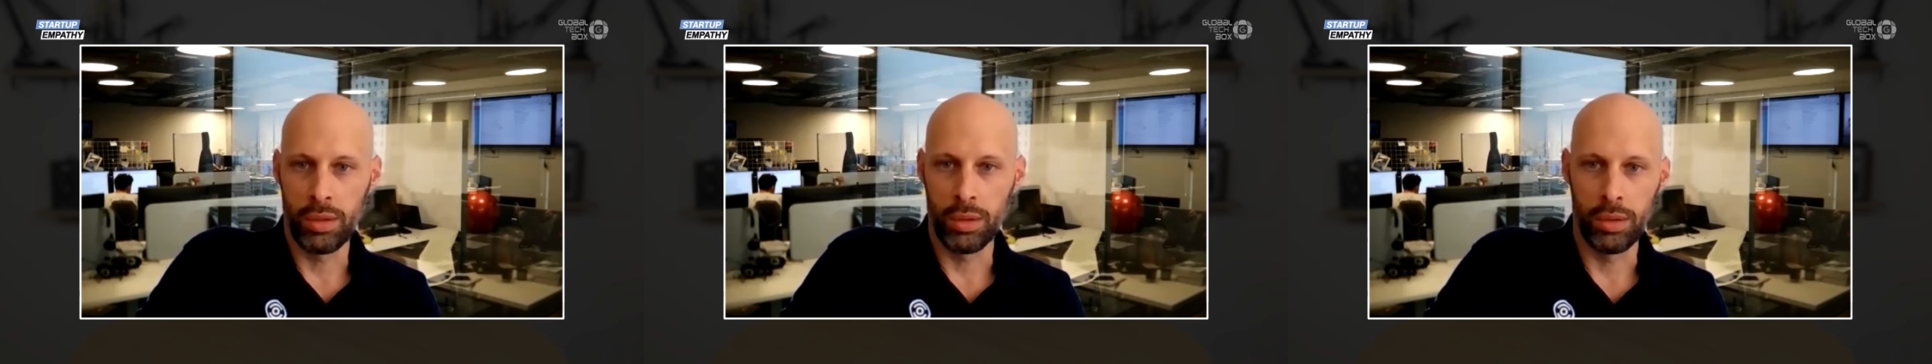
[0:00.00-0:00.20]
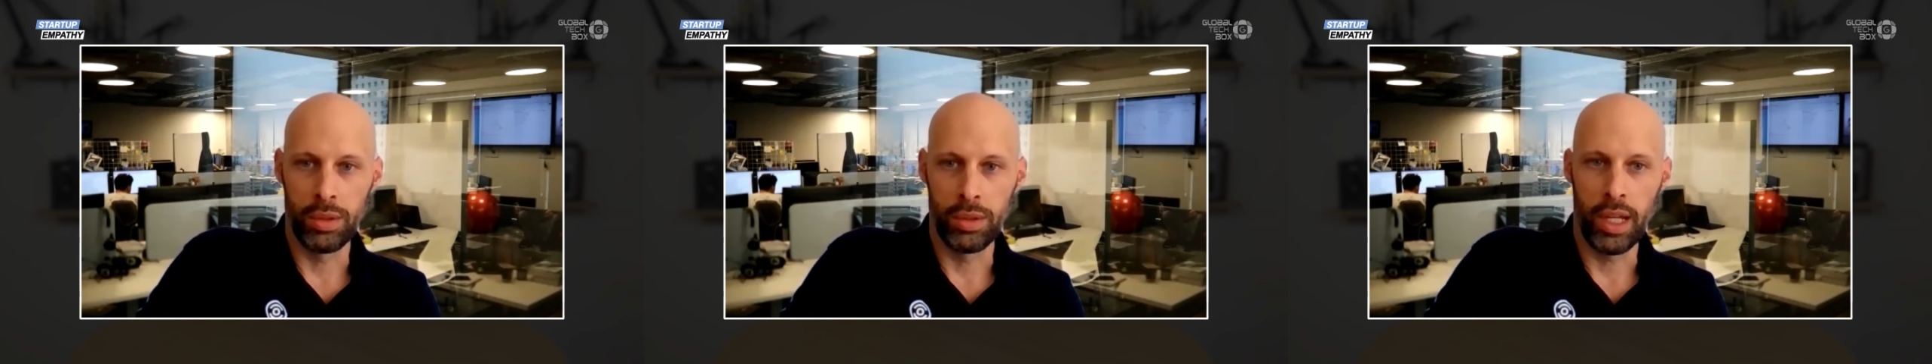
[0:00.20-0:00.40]

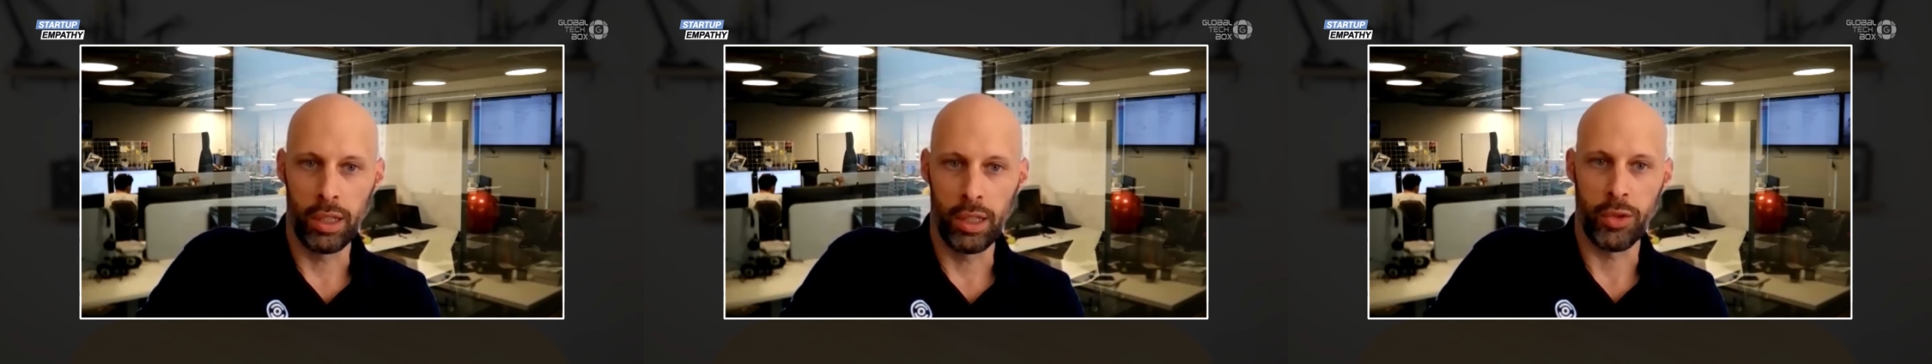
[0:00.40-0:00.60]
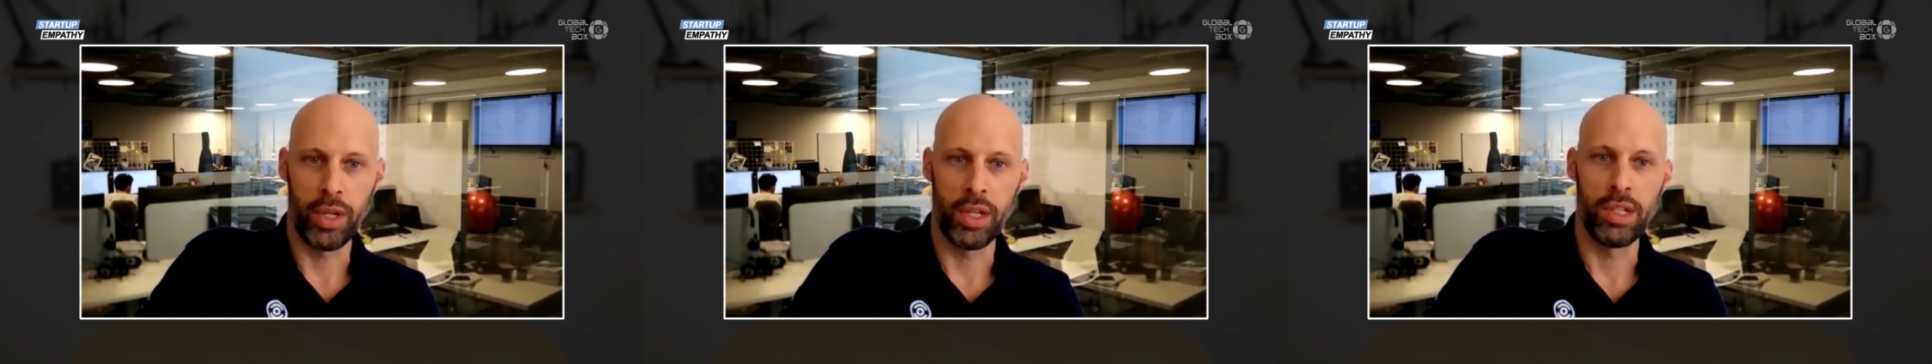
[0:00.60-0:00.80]
to the health
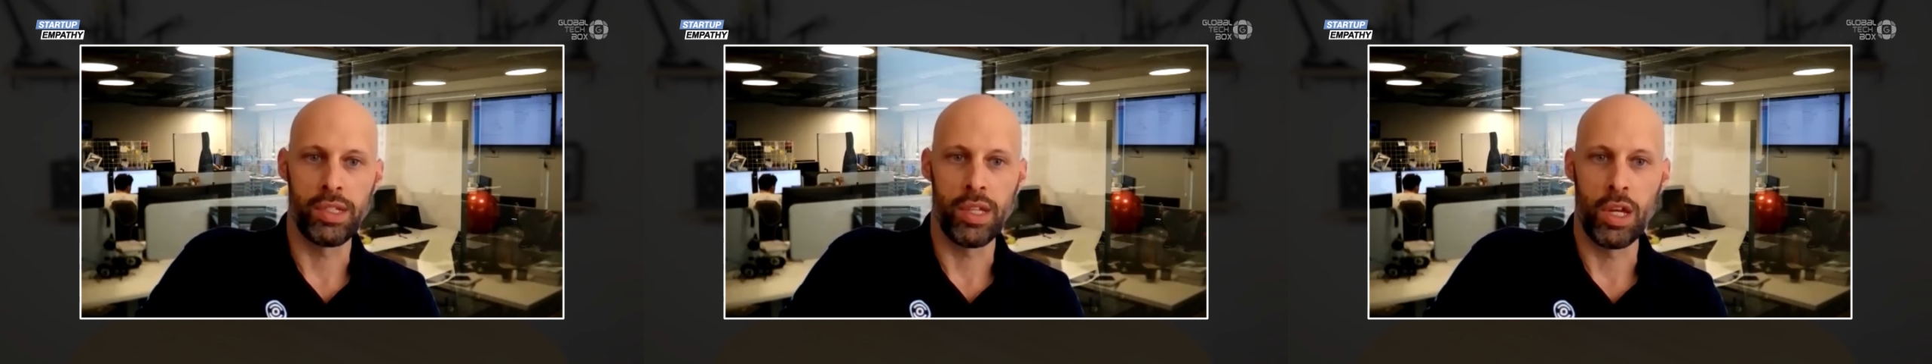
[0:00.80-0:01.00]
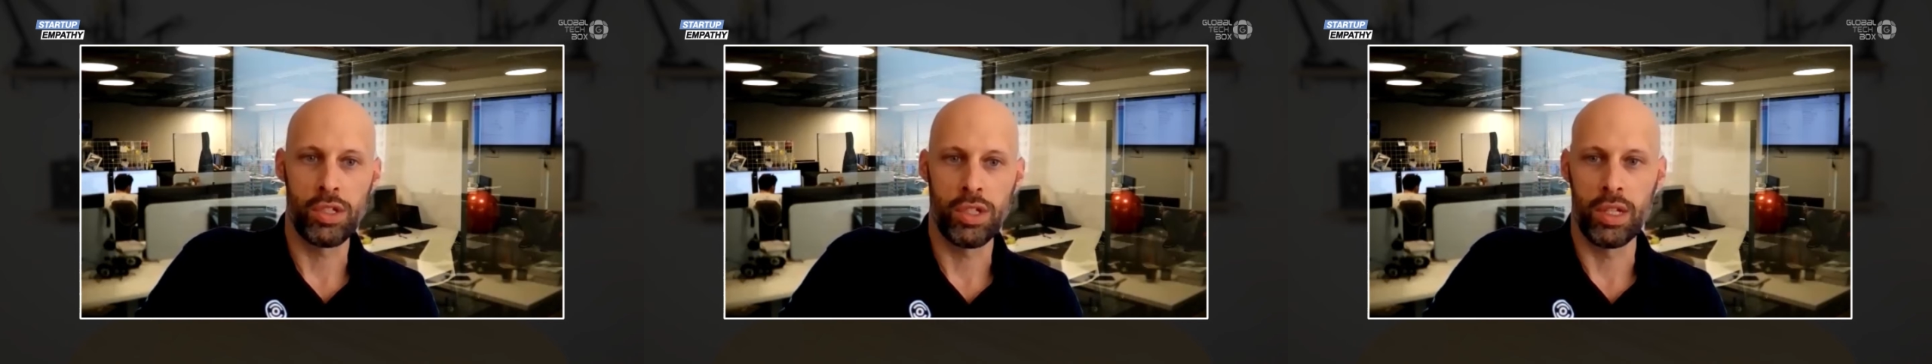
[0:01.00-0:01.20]

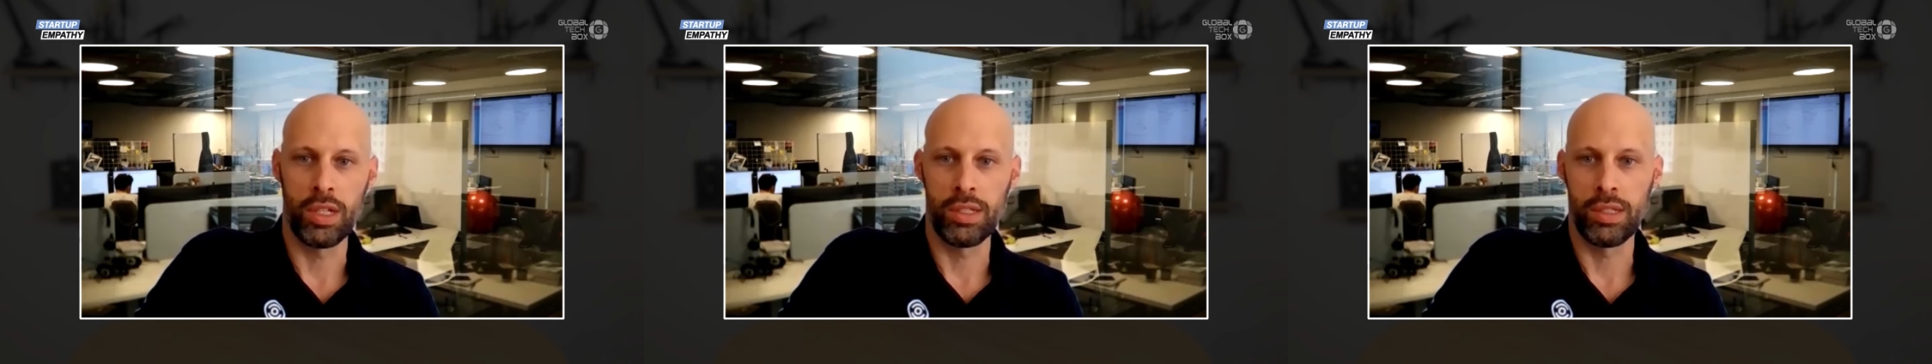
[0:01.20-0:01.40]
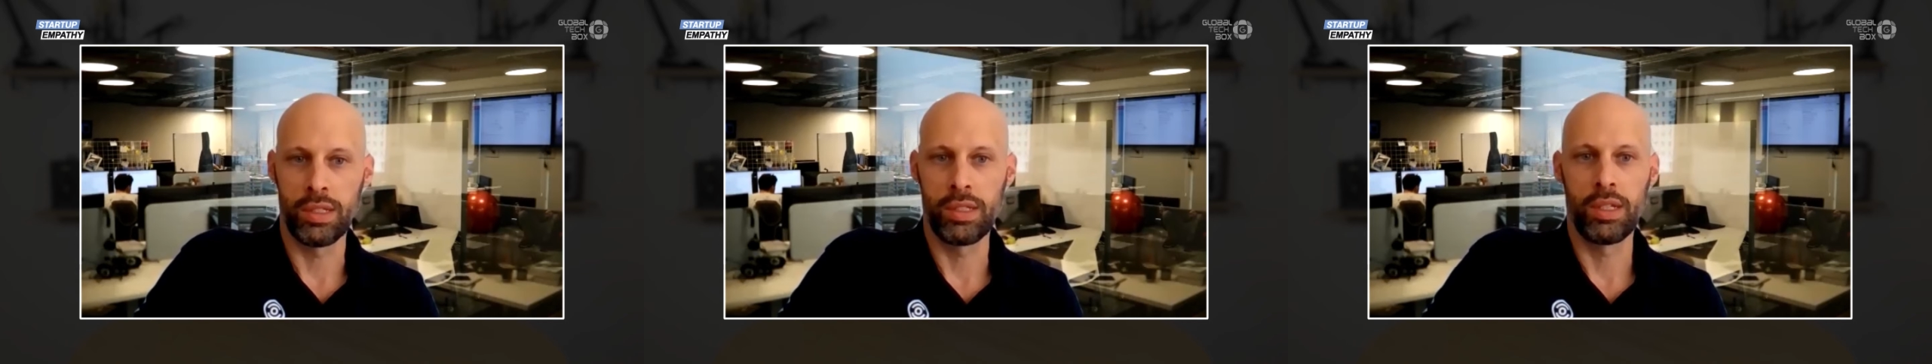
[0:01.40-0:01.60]

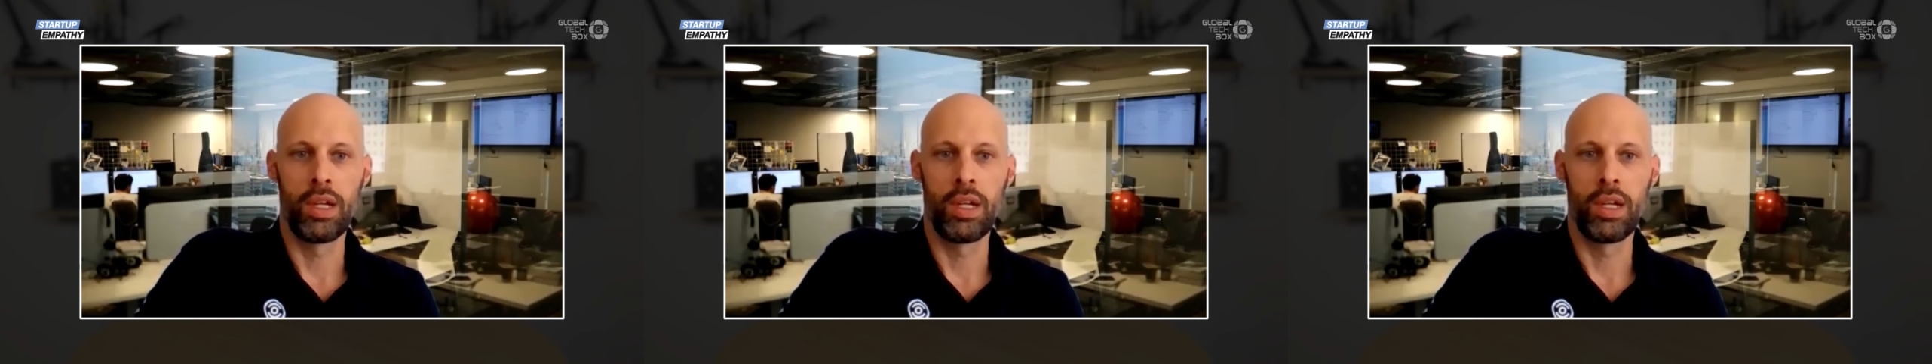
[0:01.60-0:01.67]
organizations